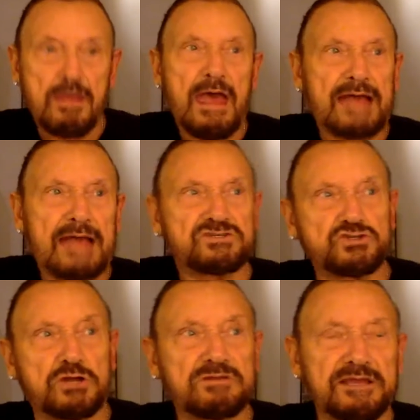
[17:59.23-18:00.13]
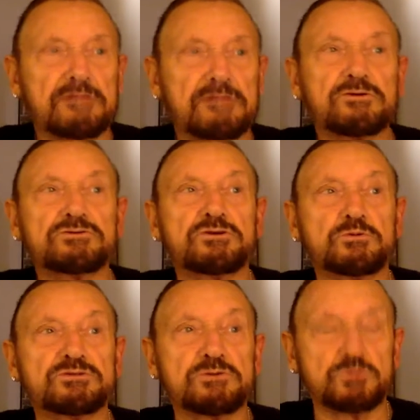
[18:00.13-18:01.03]
And Sir John Gielgud, who
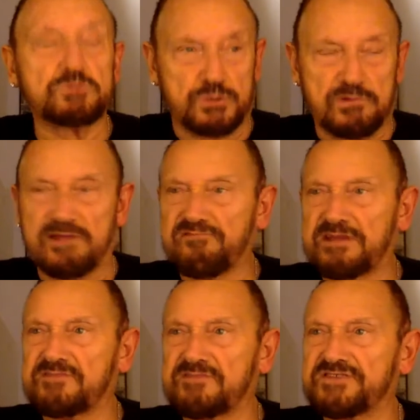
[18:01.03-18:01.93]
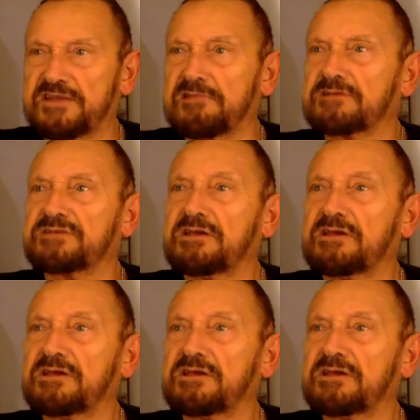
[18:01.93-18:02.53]
was also a great friend of Cedric's,